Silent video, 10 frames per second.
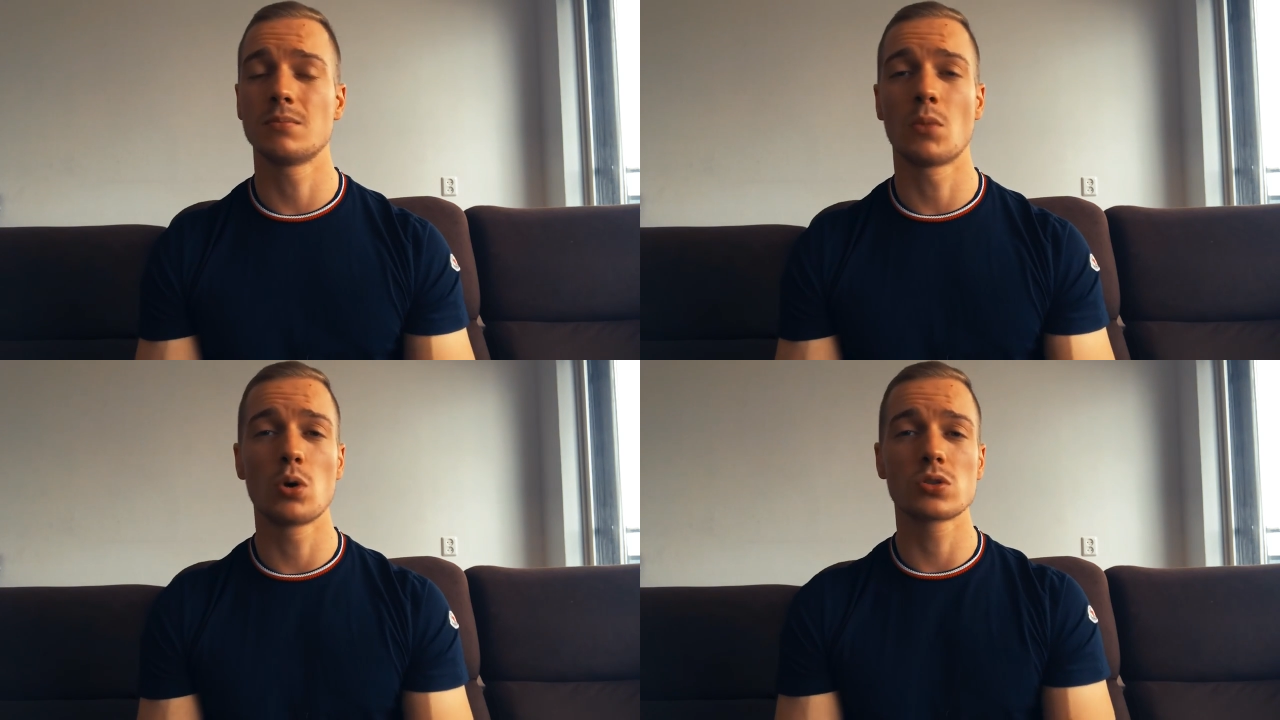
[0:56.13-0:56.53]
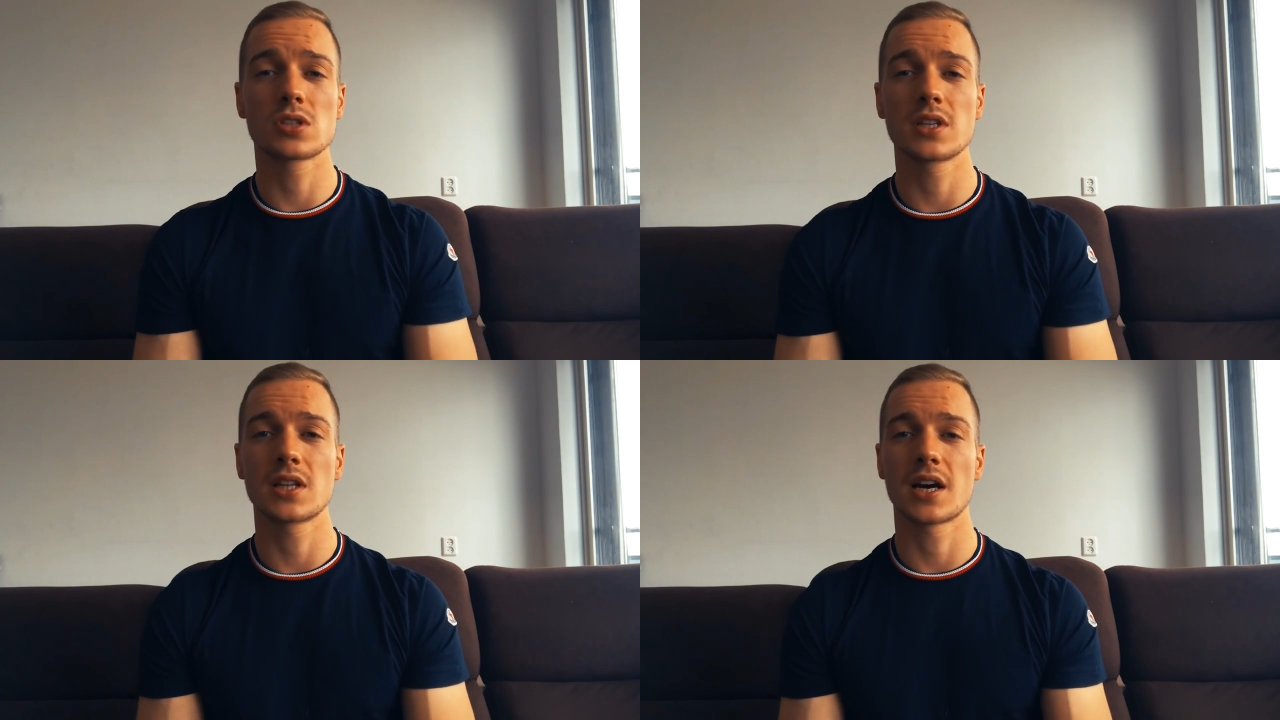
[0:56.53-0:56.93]

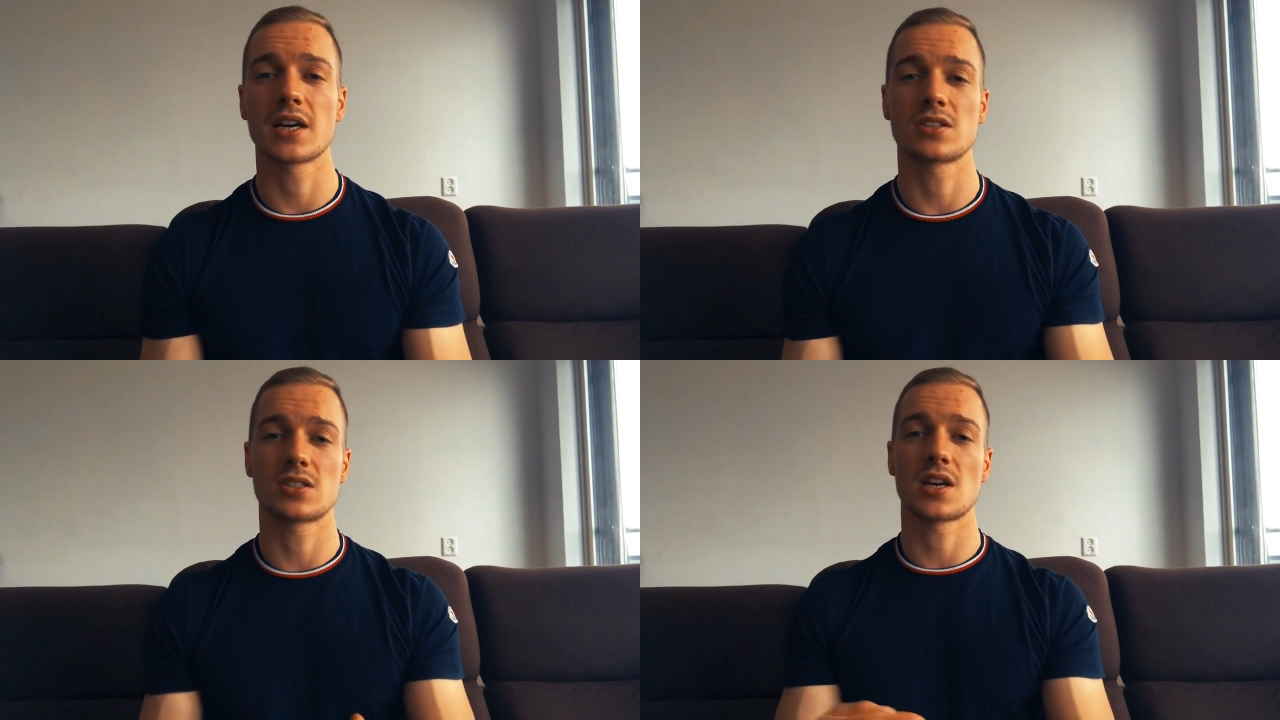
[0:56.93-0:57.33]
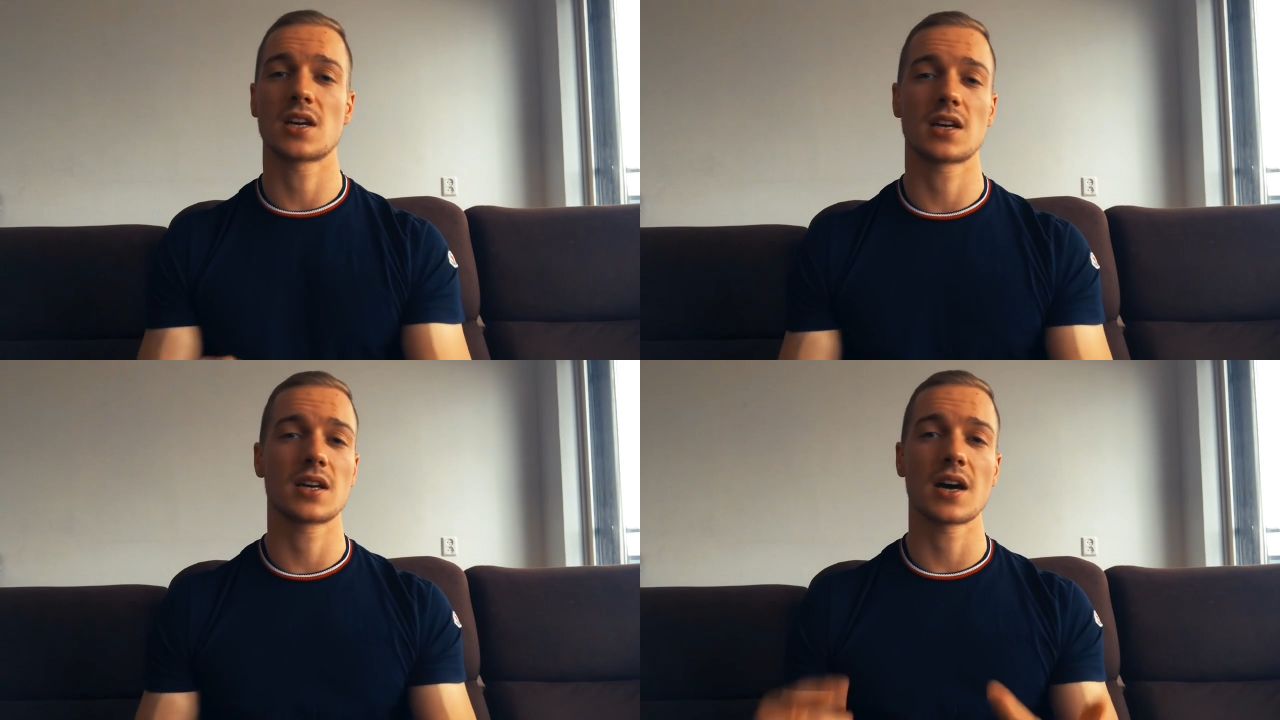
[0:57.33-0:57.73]
mostly like
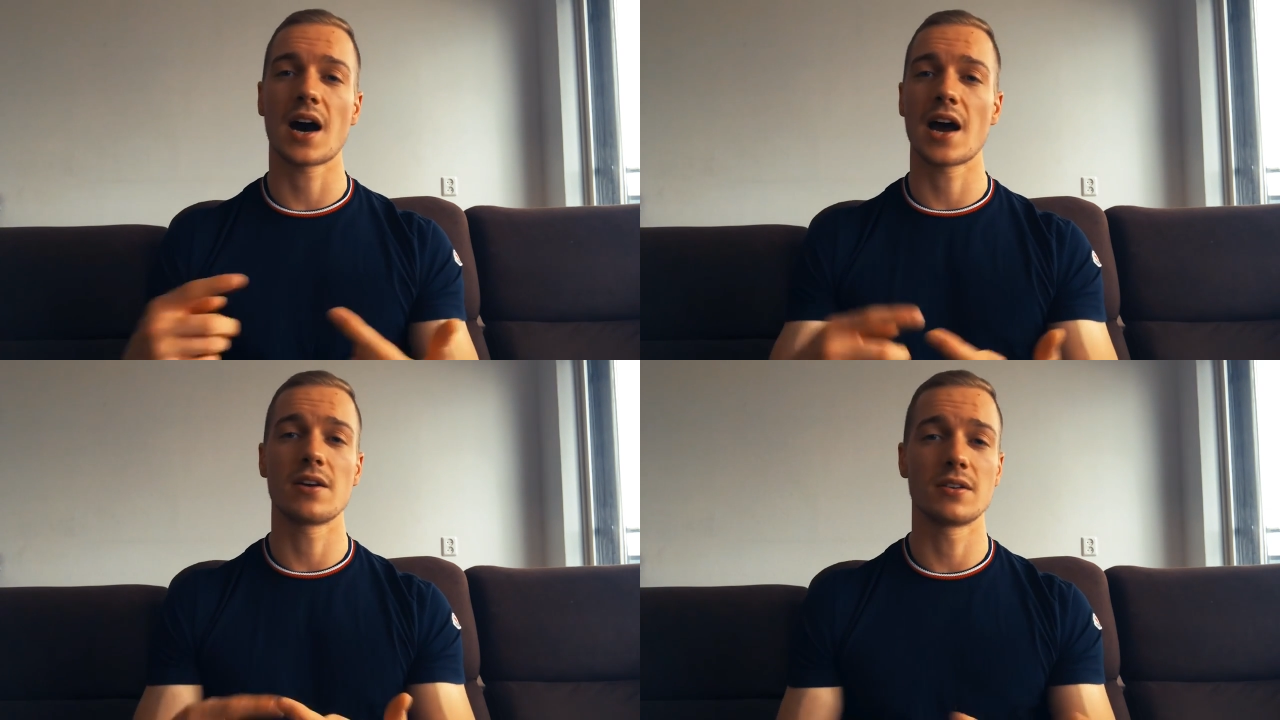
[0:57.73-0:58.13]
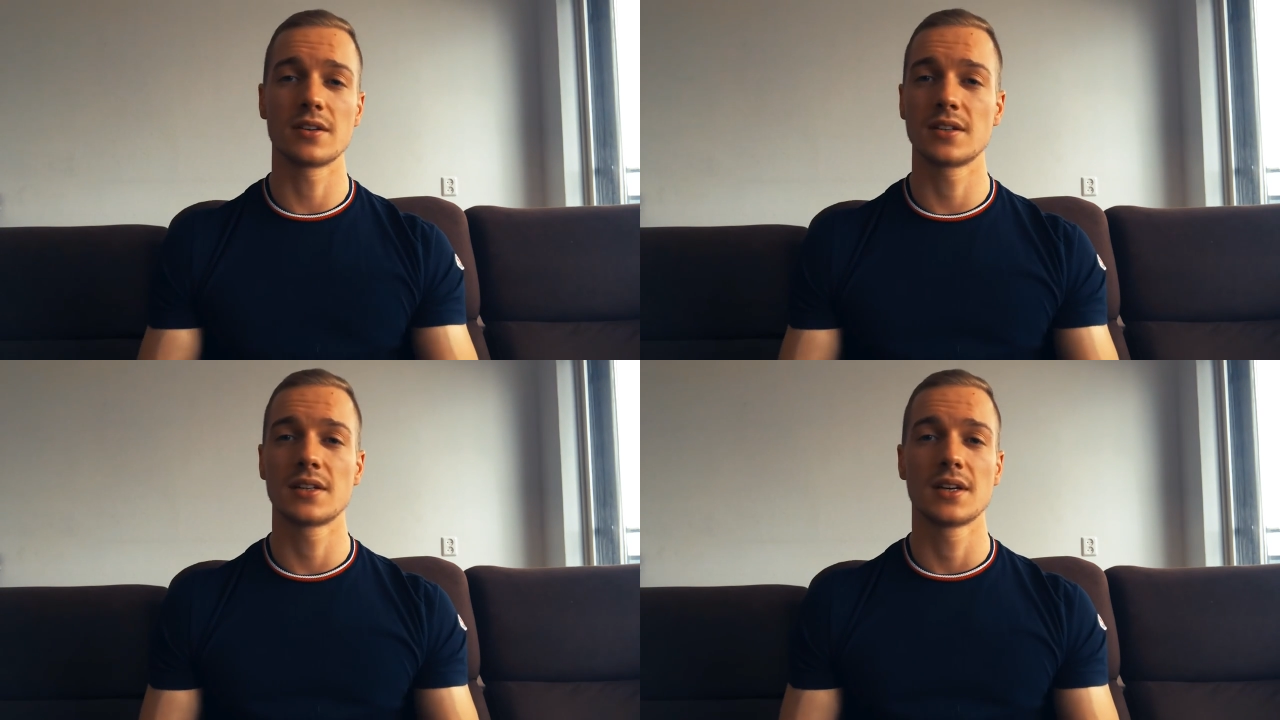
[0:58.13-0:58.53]
zinc,
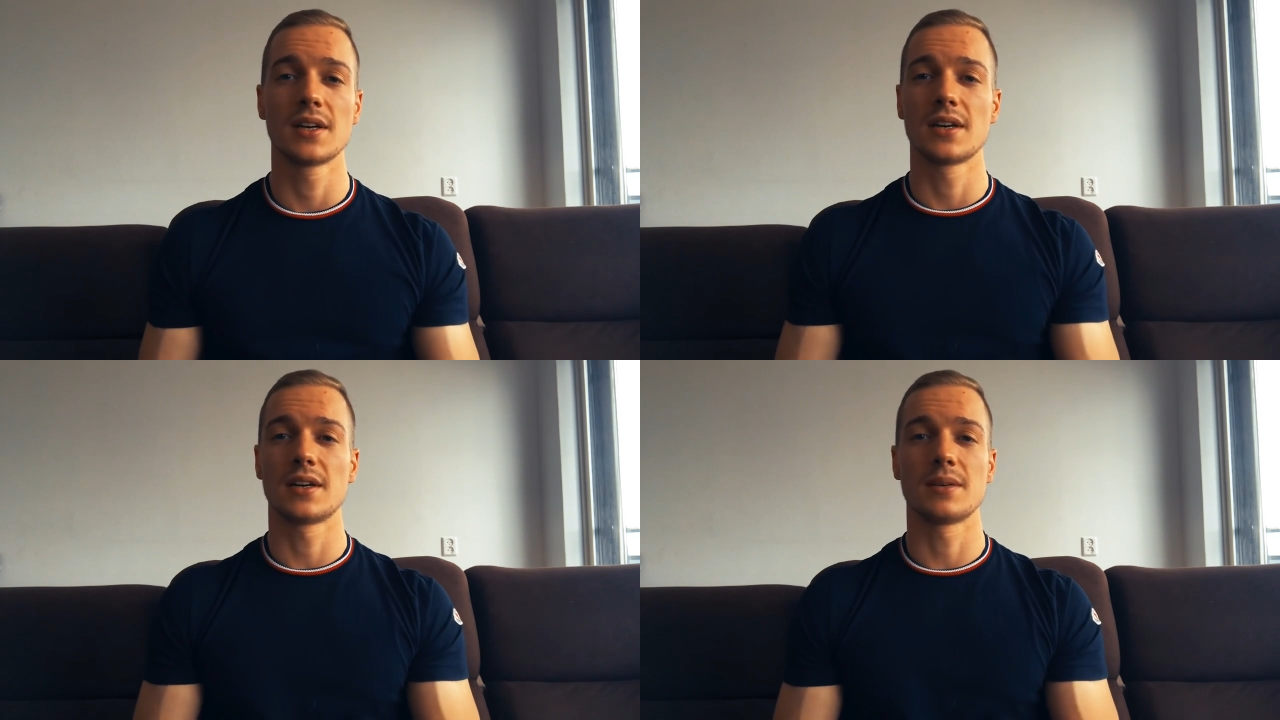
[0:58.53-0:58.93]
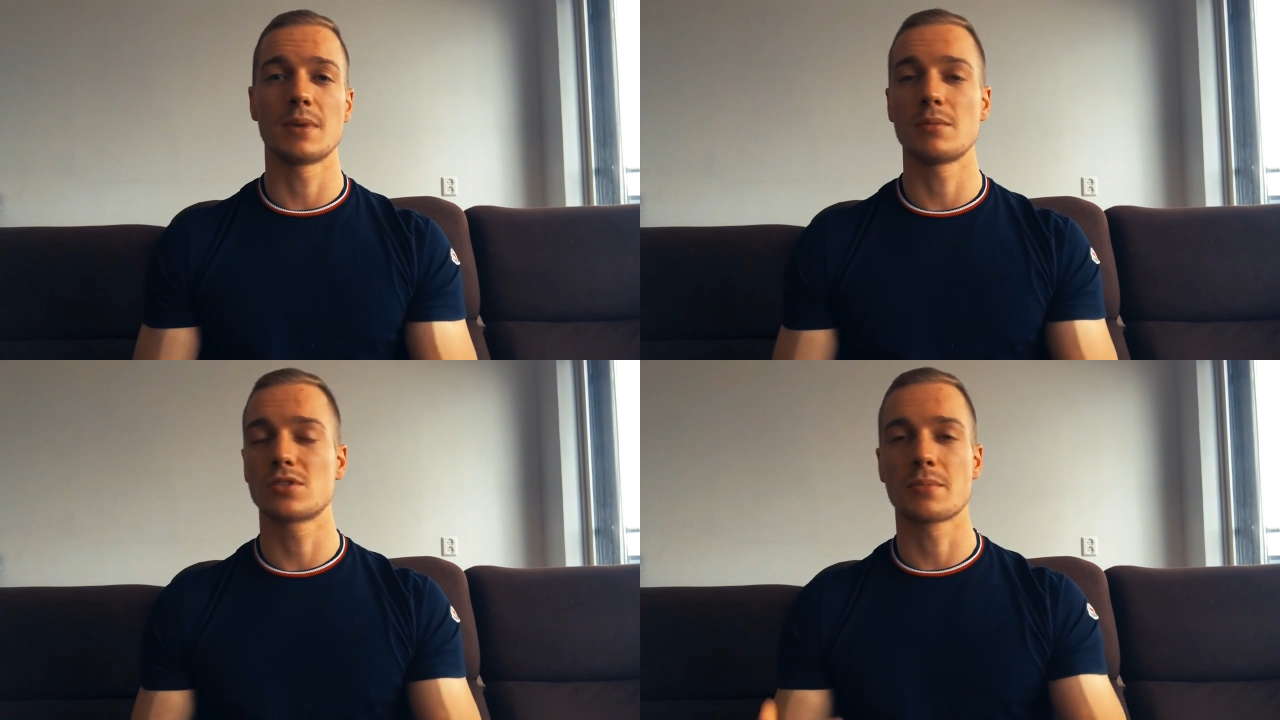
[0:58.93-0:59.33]
iron,
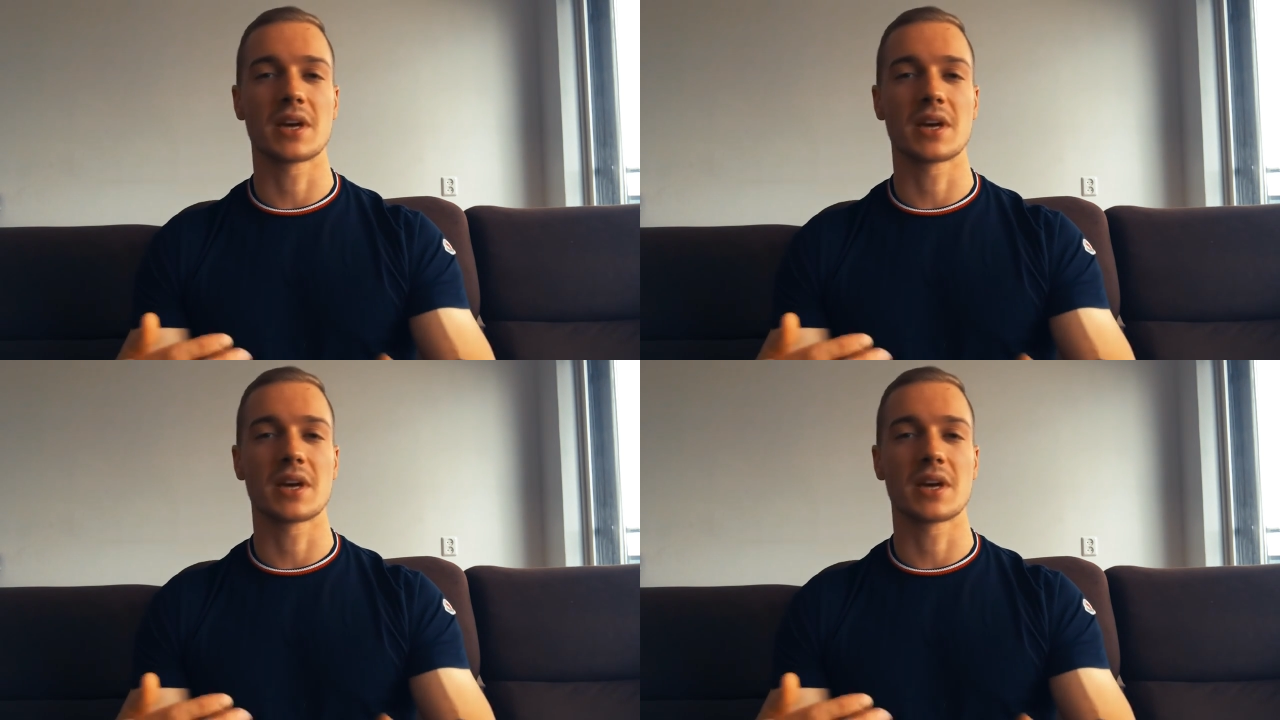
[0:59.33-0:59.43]
maybe some